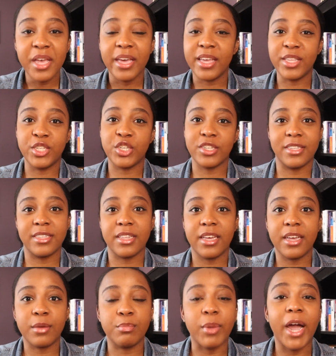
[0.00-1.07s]
It's just
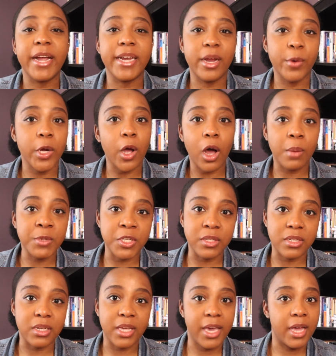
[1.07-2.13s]
like binary
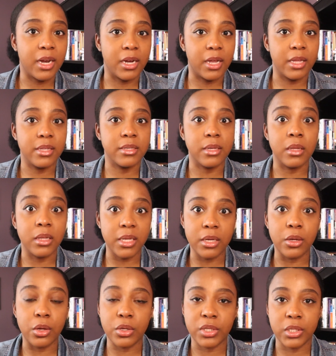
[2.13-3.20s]
options in Canada. It's
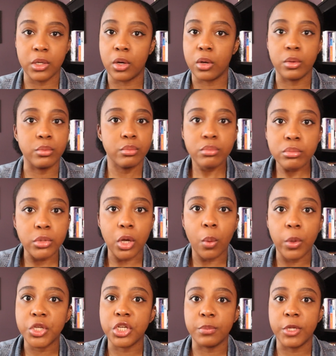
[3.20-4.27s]
illegal, so no
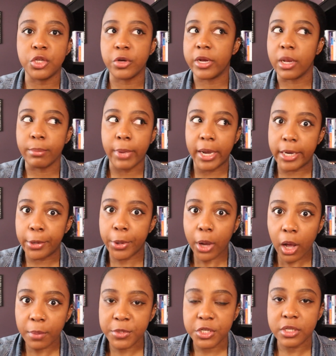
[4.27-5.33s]
one should be trading binary
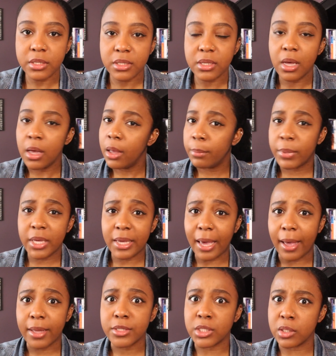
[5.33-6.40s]
options. But
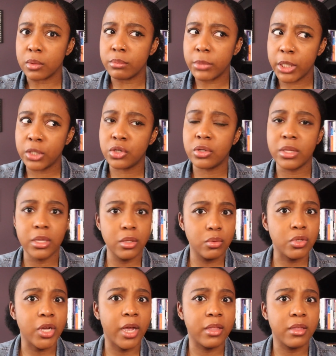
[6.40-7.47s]
yeah, so make sure that you
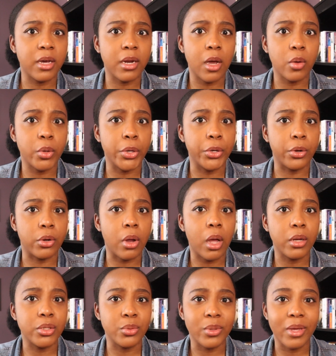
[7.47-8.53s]
check that out and you're
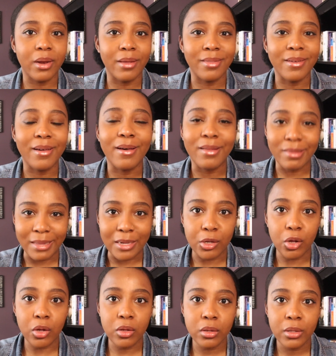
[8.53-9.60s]
not doing anything
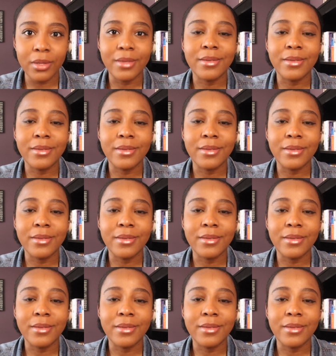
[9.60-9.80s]
illegal.